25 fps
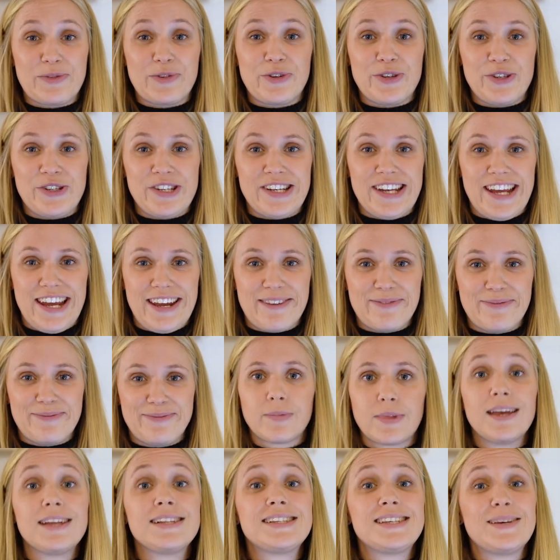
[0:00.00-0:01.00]
for you today.
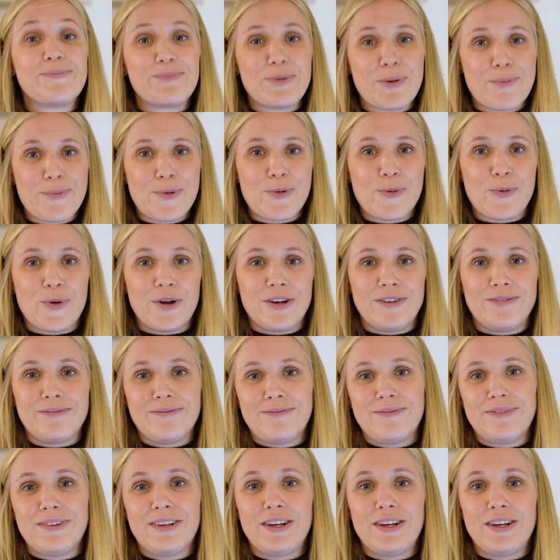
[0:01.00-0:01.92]
Tip number 1.